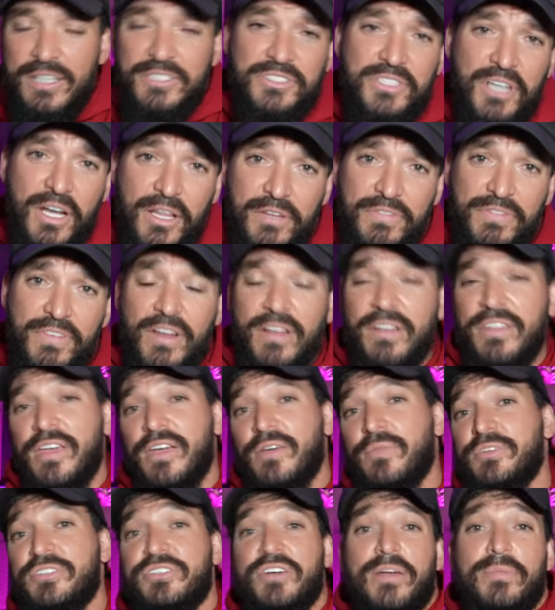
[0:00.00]
here's another fun
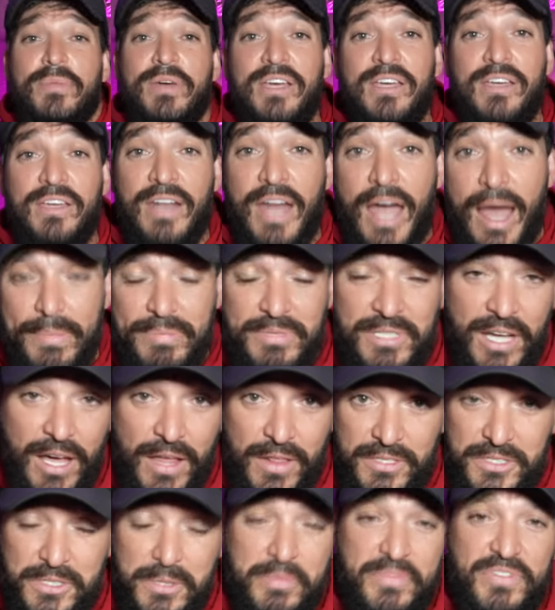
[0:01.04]
thing. We tried making an app
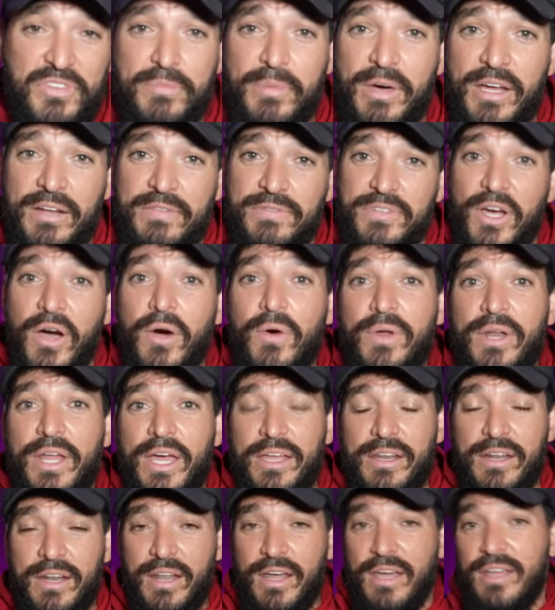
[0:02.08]
together. Some of you might have
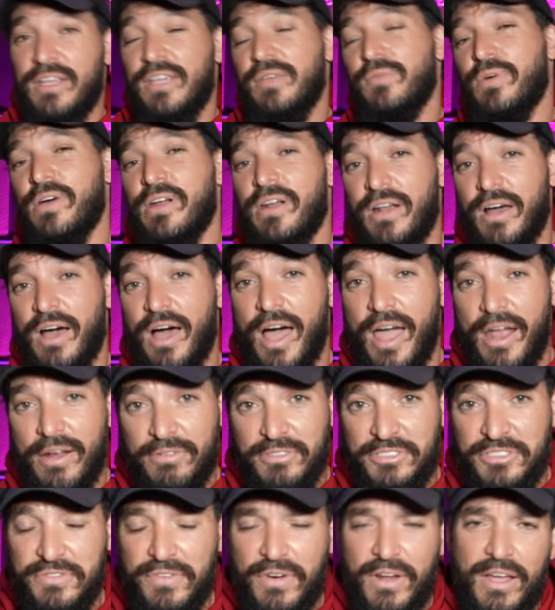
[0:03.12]
donated it. He wanted to hire
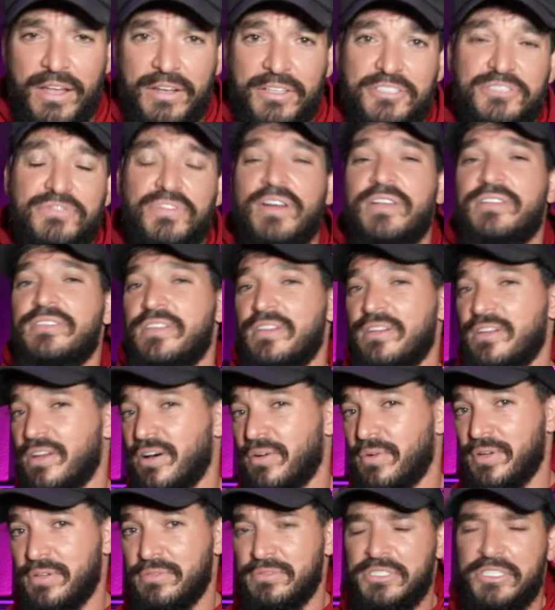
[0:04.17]
his friend. His friend didn't
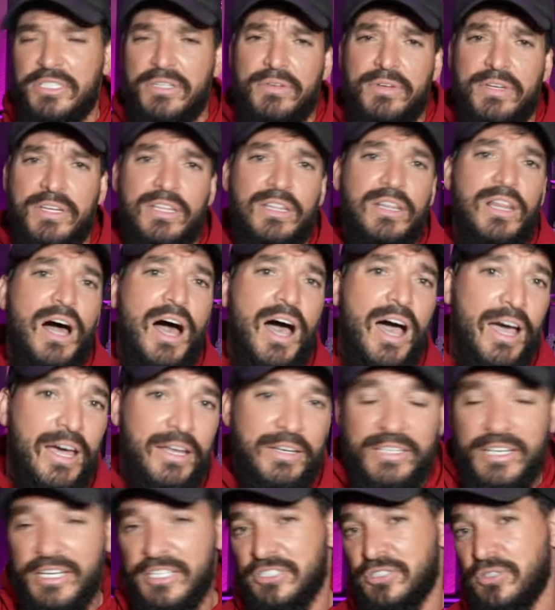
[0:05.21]
know what he was doing and
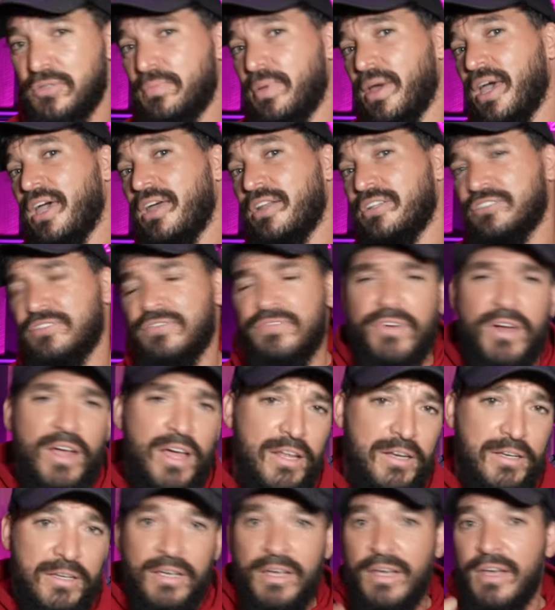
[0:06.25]
lied. Guess who paid his
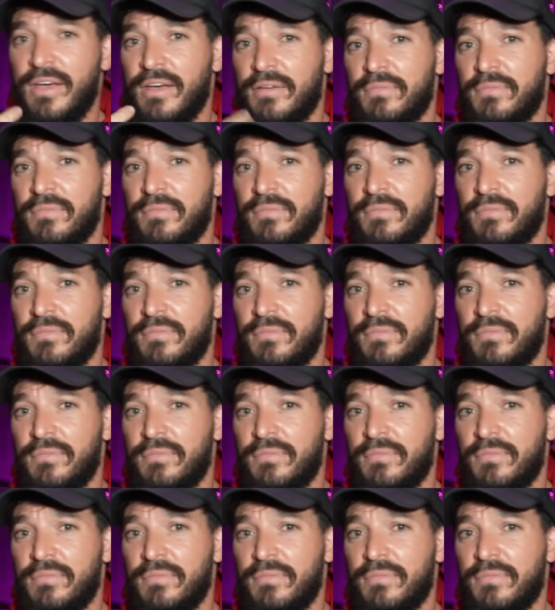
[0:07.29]
friend?